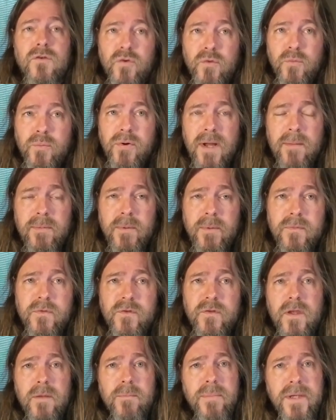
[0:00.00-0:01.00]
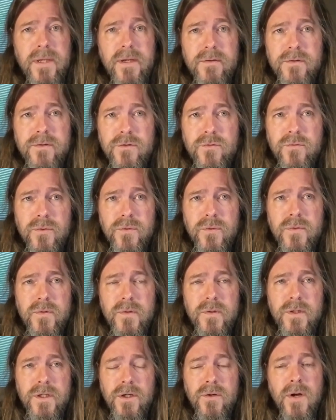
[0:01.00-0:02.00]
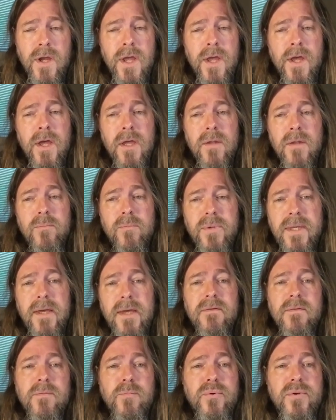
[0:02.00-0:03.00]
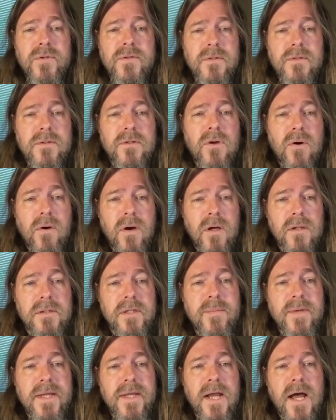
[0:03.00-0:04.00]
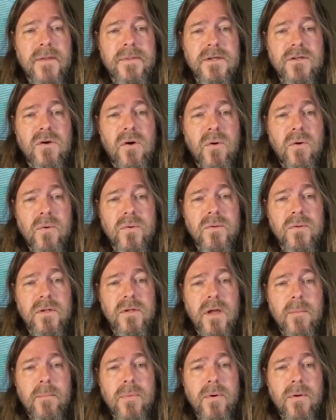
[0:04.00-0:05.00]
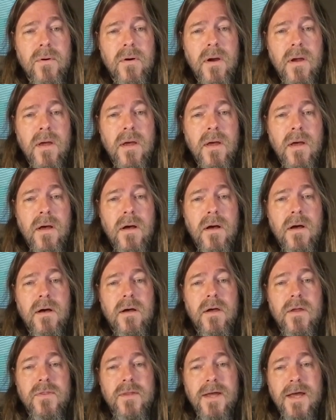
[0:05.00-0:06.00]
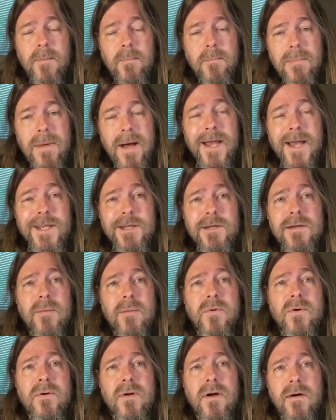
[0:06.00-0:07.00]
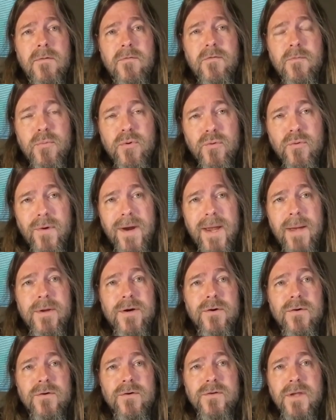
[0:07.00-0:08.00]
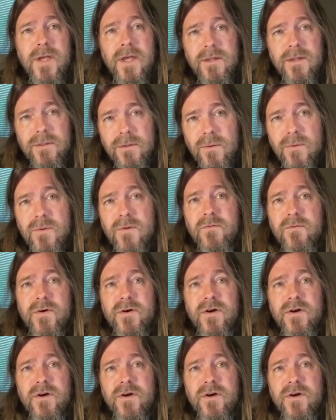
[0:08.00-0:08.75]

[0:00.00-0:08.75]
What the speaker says: two problems that BS introduces here. BS puts a limit on the total number, the combined number of parameters and local